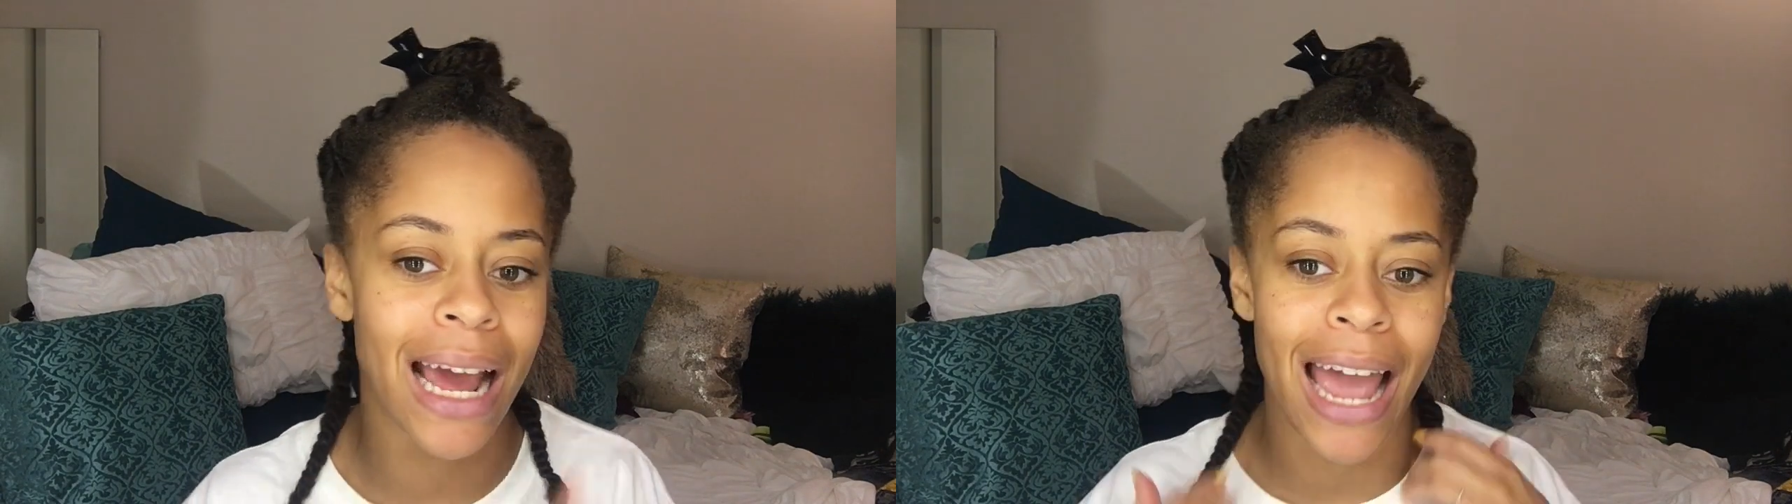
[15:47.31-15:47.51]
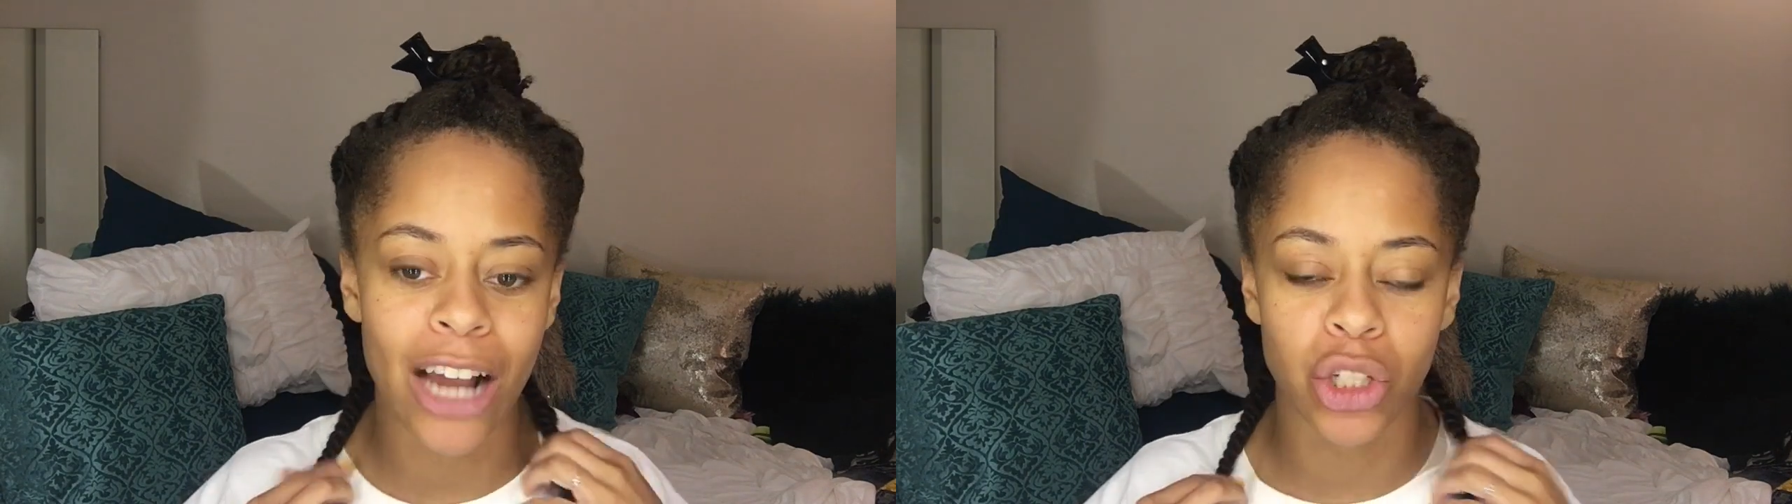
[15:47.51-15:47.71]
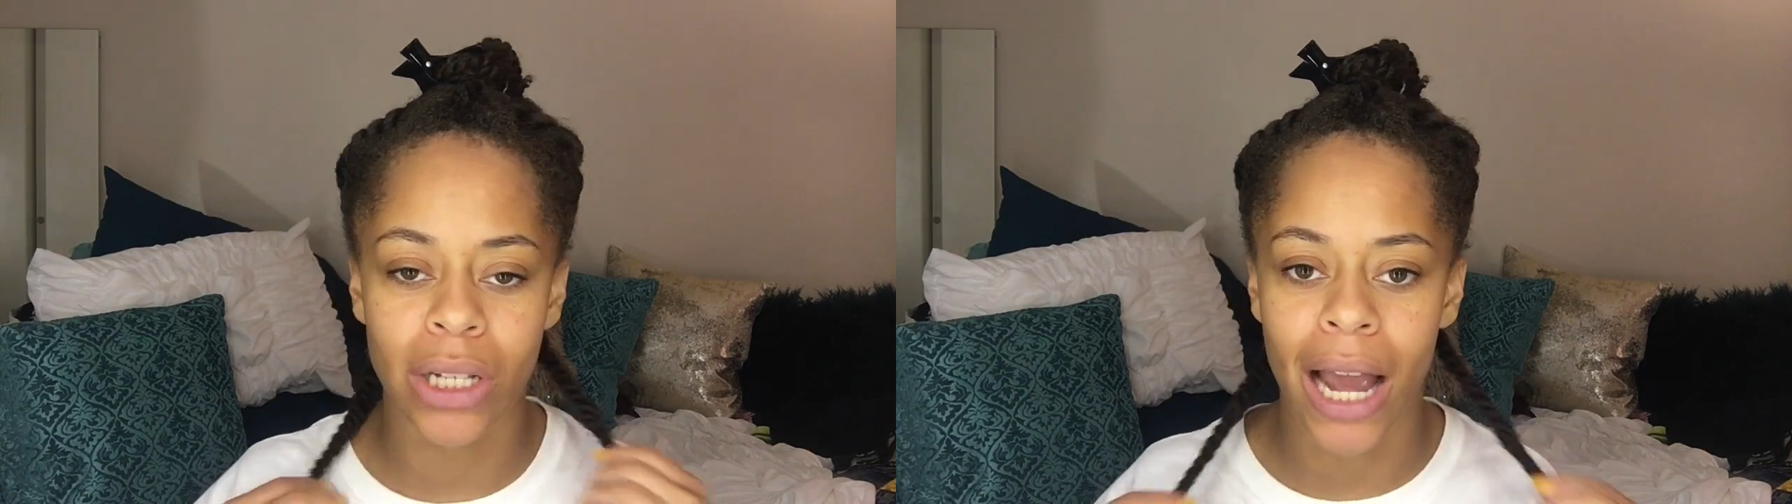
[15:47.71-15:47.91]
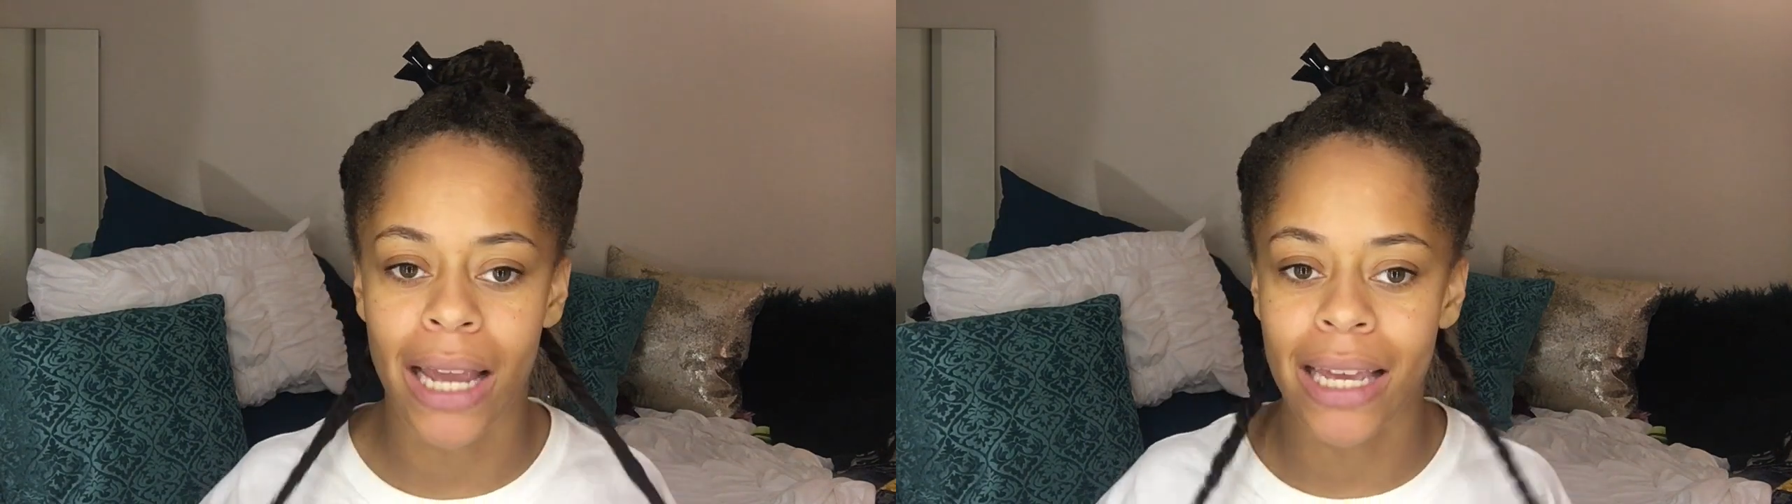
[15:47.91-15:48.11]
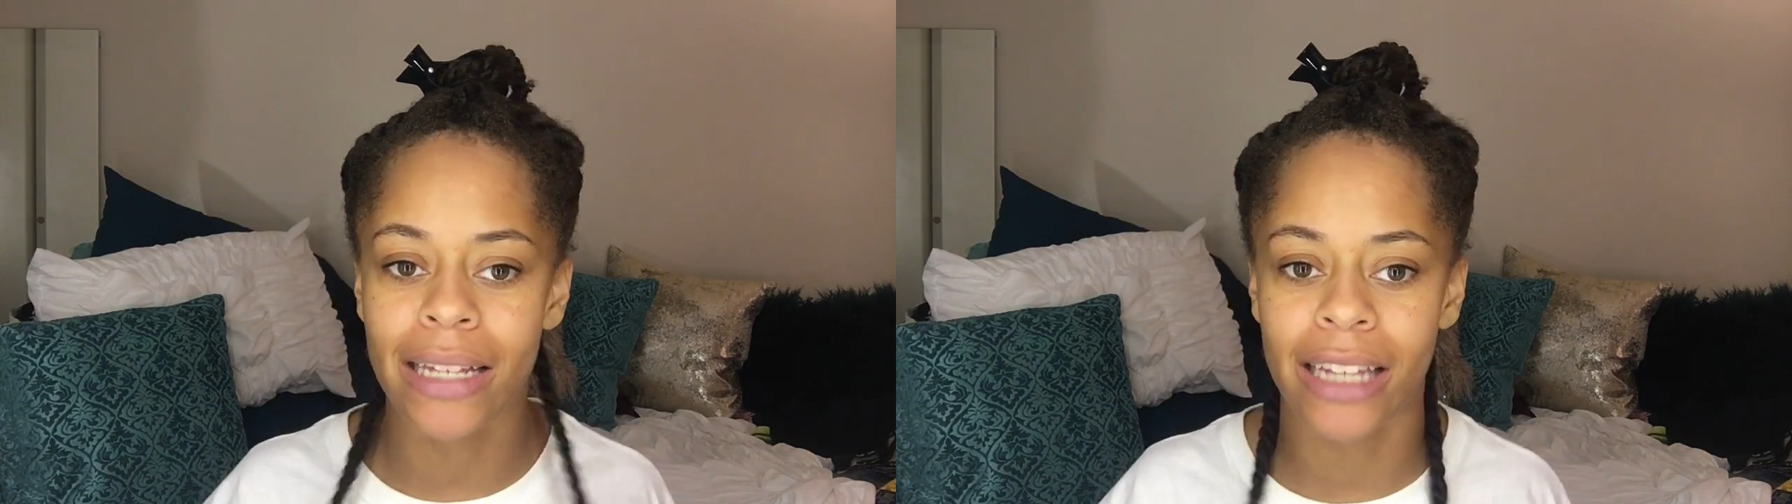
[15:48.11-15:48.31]
I actually
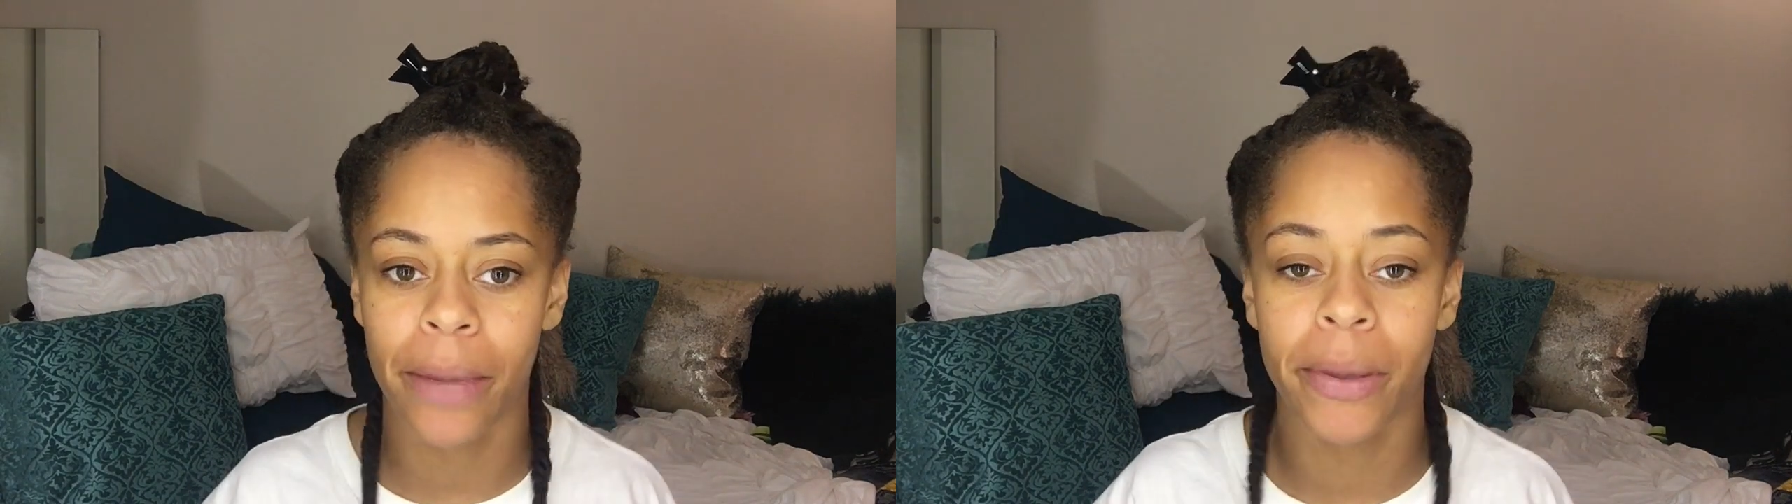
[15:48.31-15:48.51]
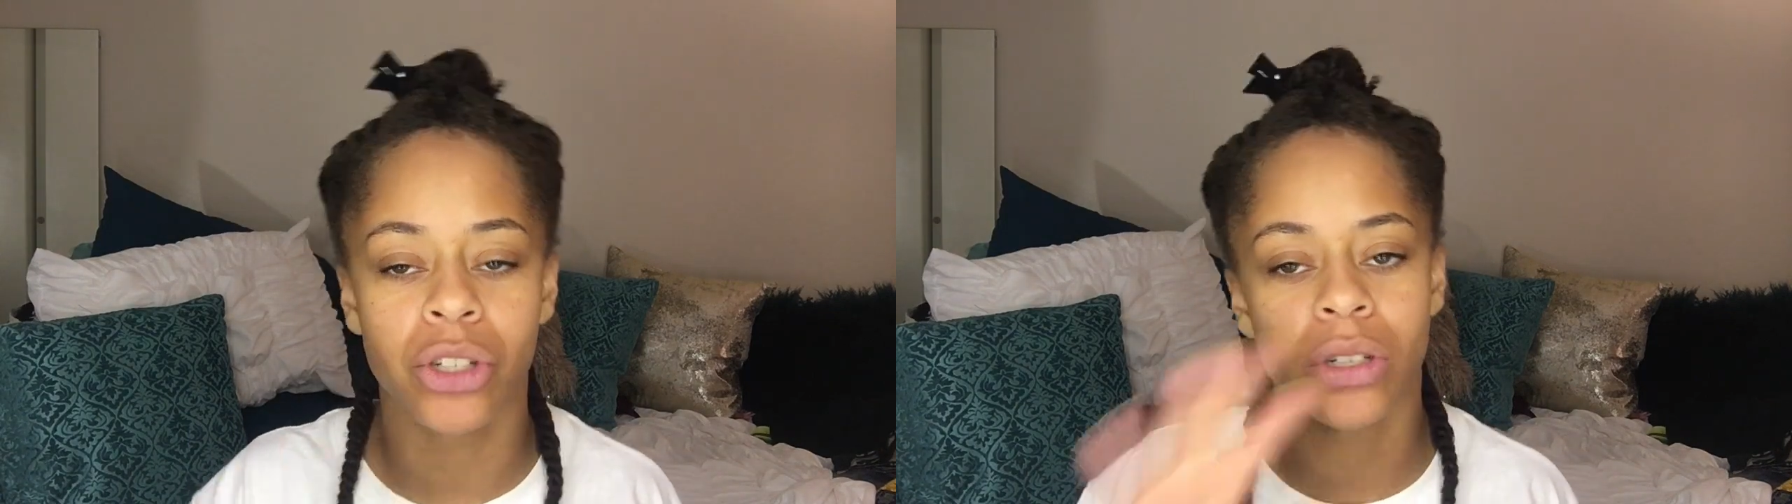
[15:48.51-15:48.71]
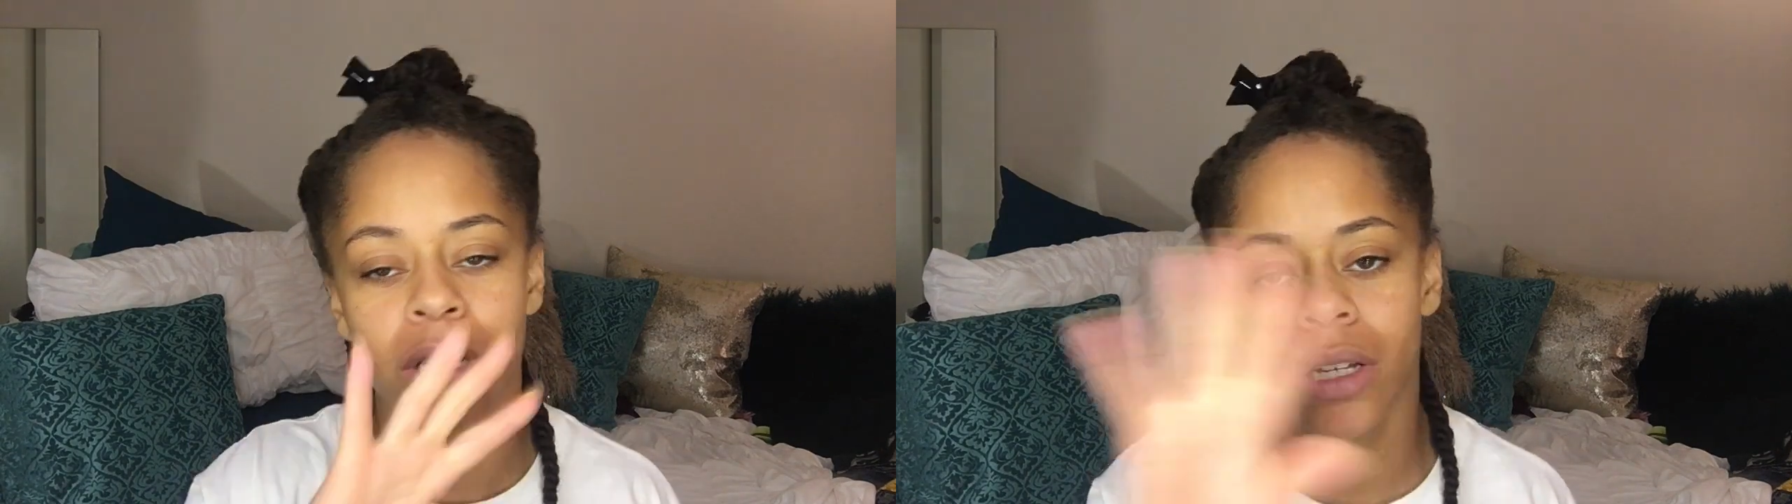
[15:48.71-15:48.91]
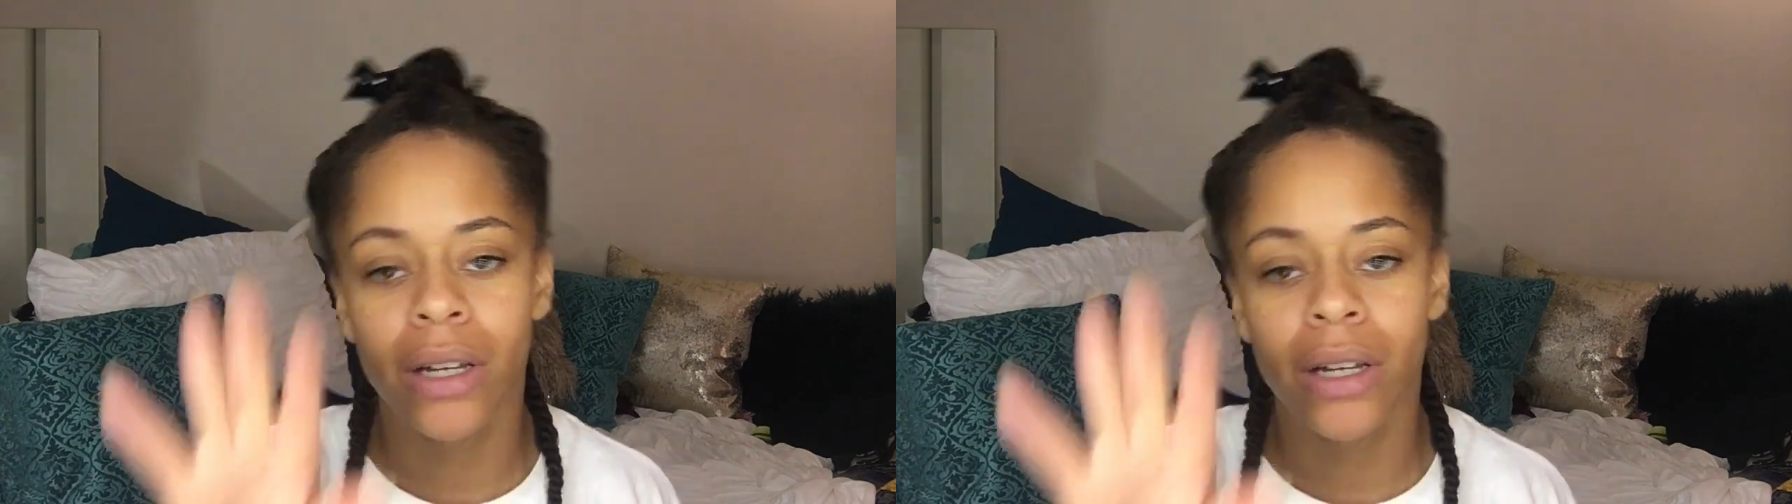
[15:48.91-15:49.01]
got heat damage.